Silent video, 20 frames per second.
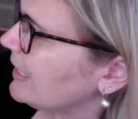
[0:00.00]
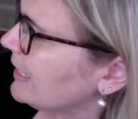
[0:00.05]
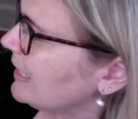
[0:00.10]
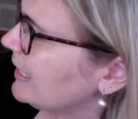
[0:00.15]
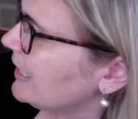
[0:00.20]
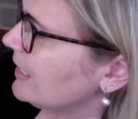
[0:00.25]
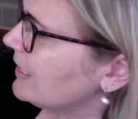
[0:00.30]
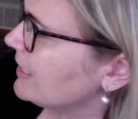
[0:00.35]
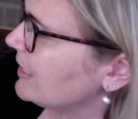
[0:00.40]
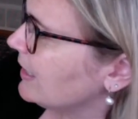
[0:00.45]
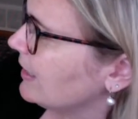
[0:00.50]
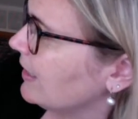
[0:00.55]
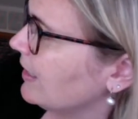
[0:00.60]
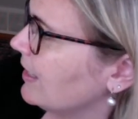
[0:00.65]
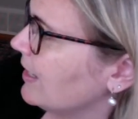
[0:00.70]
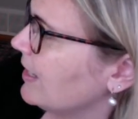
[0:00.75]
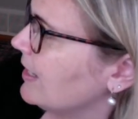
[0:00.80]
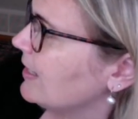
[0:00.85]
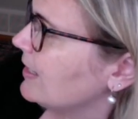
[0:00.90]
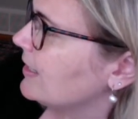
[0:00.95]
eat?
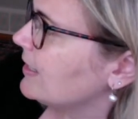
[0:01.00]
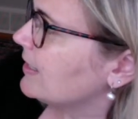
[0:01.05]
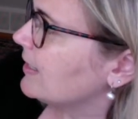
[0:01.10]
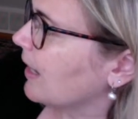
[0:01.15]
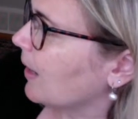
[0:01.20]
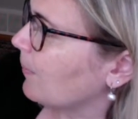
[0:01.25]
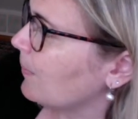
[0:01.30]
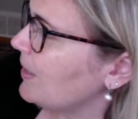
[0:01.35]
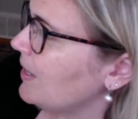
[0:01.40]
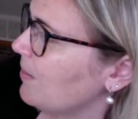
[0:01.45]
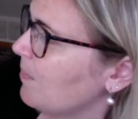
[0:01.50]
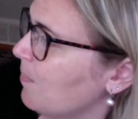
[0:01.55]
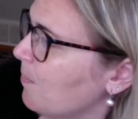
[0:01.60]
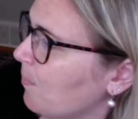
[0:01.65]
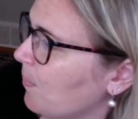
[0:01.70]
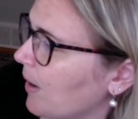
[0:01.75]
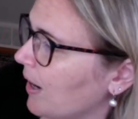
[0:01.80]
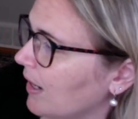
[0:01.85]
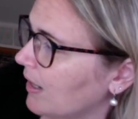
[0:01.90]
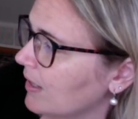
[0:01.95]
Some eat
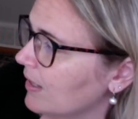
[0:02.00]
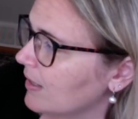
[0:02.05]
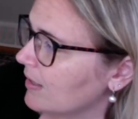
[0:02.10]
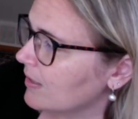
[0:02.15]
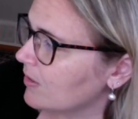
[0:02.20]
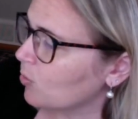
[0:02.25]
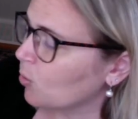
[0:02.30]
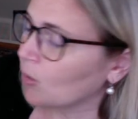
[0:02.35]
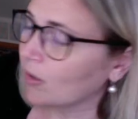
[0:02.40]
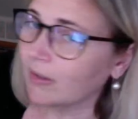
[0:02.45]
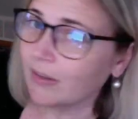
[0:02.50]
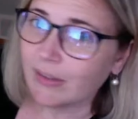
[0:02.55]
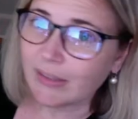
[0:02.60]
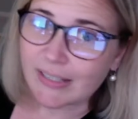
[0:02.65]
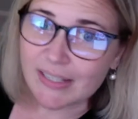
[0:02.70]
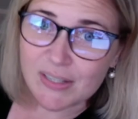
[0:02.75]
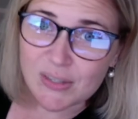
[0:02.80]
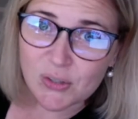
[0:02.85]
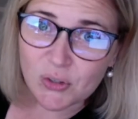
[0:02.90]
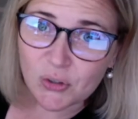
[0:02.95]
bugs or
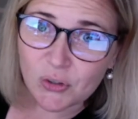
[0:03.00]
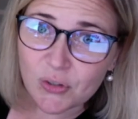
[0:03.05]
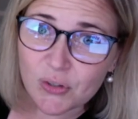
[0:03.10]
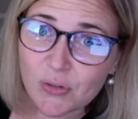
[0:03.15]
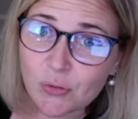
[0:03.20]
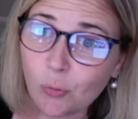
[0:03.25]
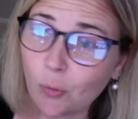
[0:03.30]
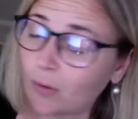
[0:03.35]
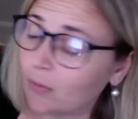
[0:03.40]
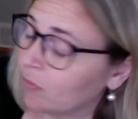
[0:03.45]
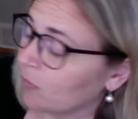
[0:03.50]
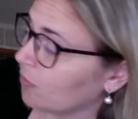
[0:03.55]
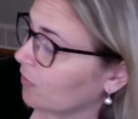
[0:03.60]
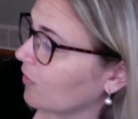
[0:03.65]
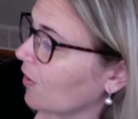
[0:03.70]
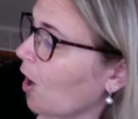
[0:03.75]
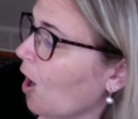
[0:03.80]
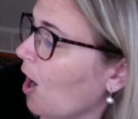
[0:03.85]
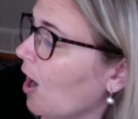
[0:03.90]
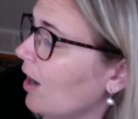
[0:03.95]
lizards or
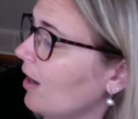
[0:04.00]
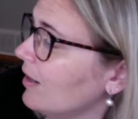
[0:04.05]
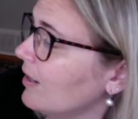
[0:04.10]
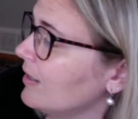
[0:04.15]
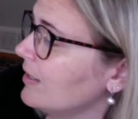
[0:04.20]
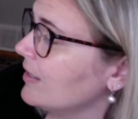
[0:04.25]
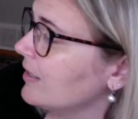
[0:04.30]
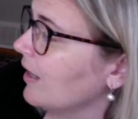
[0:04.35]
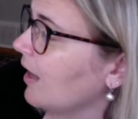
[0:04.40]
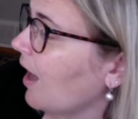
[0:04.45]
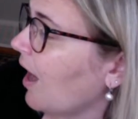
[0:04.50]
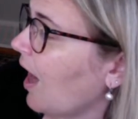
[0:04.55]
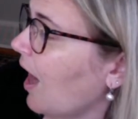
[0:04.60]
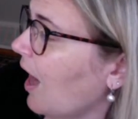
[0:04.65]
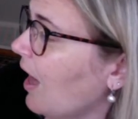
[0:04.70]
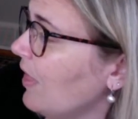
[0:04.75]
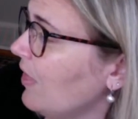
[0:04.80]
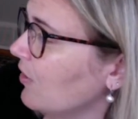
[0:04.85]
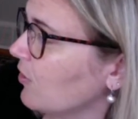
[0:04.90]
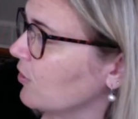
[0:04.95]
frogs.
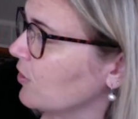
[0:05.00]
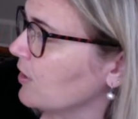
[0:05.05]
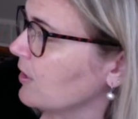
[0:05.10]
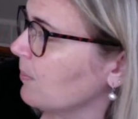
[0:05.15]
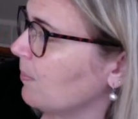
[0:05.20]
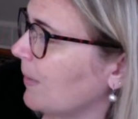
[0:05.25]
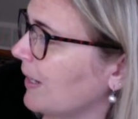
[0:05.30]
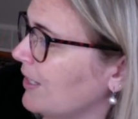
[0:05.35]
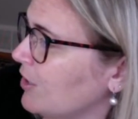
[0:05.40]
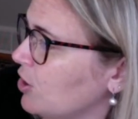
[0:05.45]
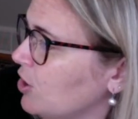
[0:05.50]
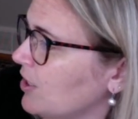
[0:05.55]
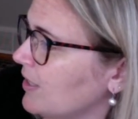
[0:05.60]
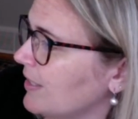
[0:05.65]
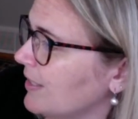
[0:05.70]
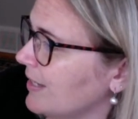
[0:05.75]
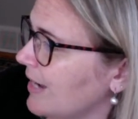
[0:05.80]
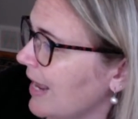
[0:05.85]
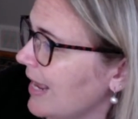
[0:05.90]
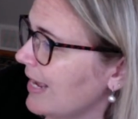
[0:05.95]
Others munch
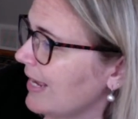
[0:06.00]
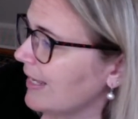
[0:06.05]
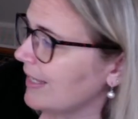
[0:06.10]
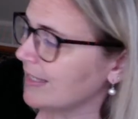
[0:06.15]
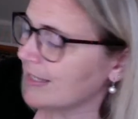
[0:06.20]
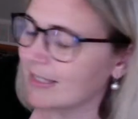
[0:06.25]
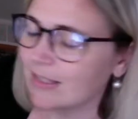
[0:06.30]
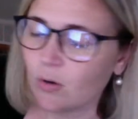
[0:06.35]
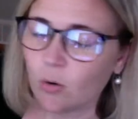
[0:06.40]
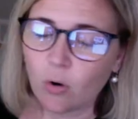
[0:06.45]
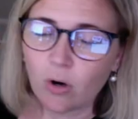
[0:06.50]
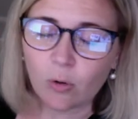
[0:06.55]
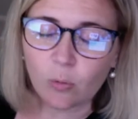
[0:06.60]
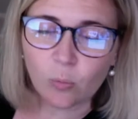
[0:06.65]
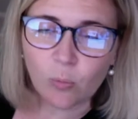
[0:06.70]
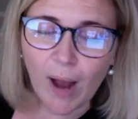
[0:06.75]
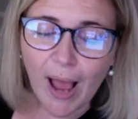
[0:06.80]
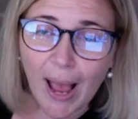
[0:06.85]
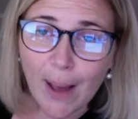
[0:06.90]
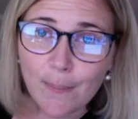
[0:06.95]
snakes or
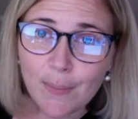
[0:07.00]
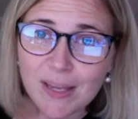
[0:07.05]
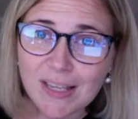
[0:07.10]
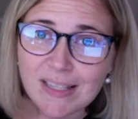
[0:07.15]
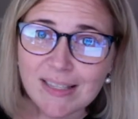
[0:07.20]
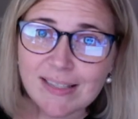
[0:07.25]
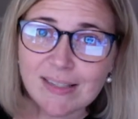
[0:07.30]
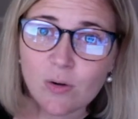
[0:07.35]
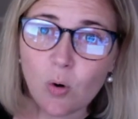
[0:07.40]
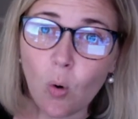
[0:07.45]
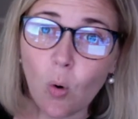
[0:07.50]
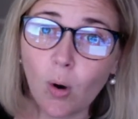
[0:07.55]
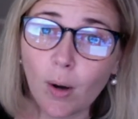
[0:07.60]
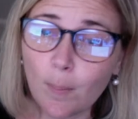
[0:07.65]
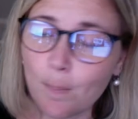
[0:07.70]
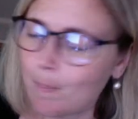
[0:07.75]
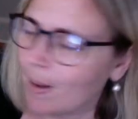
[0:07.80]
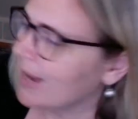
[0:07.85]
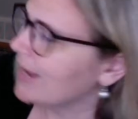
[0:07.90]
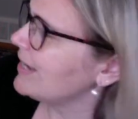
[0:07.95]
rabbits or
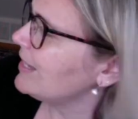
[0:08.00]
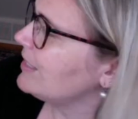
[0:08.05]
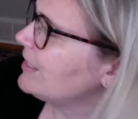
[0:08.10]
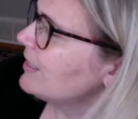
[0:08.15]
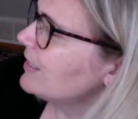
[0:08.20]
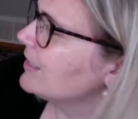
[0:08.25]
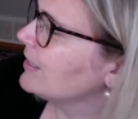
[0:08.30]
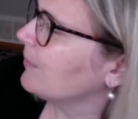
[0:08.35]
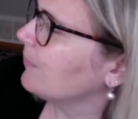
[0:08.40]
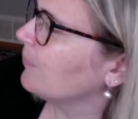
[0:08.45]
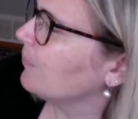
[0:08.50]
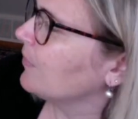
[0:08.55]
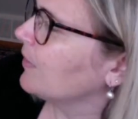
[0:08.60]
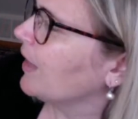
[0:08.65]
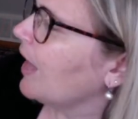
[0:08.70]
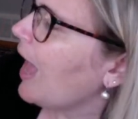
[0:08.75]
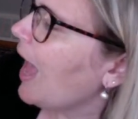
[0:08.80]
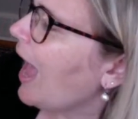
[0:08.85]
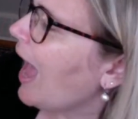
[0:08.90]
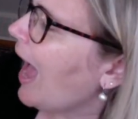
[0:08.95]
mice.
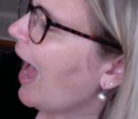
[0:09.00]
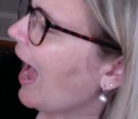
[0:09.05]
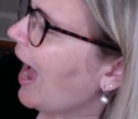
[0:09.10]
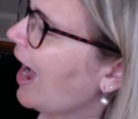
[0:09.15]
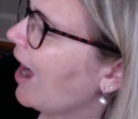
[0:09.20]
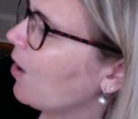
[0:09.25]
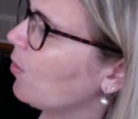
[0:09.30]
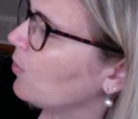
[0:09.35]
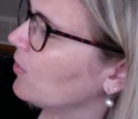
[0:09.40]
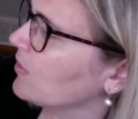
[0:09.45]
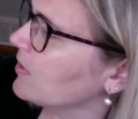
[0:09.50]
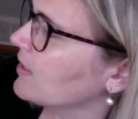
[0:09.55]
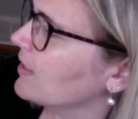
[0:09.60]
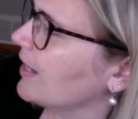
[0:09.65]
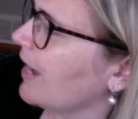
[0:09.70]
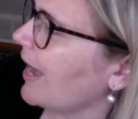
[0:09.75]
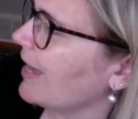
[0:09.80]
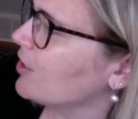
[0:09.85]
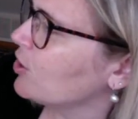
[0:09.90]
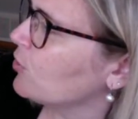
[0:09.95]
Owls
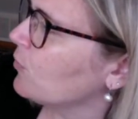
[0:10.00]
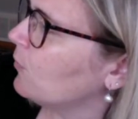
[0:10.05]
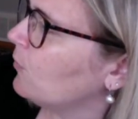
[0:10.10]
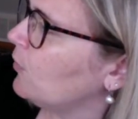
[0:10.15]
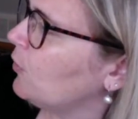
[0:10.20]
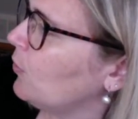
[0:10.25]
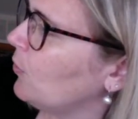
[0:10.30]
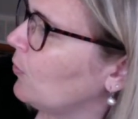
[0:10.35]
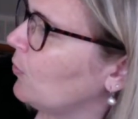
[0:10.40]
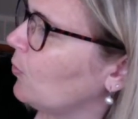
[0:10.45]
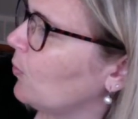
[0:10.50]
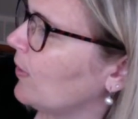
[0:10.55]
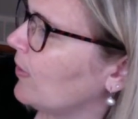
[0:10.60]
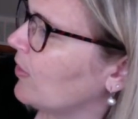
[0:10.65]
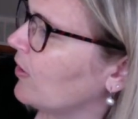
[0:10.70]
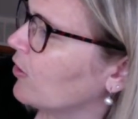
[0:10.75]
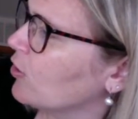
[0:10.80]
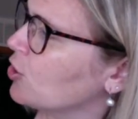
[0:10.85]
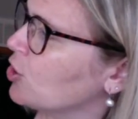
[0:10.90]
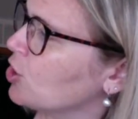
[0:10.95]
catch food with
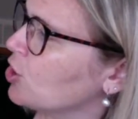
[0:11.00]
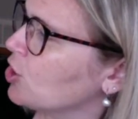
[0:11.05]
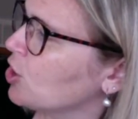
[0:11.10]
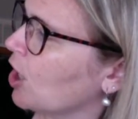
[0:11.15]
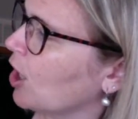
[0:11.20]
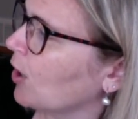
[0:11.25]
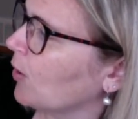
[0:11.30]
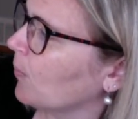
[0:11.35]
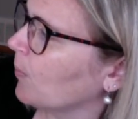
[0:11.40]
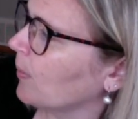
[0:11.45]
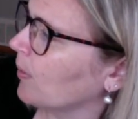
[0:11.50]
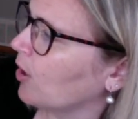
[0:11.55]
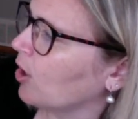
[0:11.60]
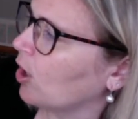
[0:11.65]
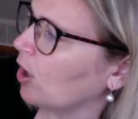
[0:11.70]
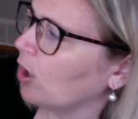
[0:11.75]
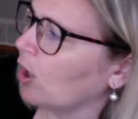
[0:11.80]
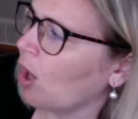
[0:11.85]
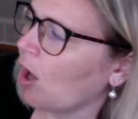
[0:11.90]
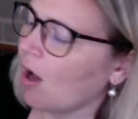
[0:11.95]
their sharp
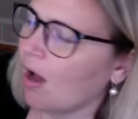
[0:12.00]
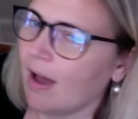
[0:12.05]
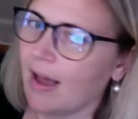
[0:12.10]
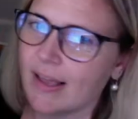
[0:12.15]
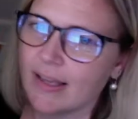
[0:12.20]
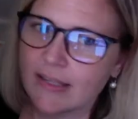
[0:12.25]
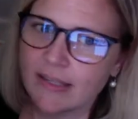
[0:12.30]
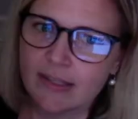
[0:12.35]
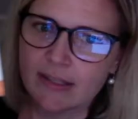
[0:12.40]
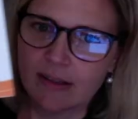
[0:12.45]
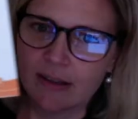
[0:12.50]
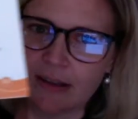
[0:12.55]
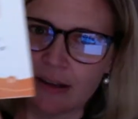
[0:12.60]
claws.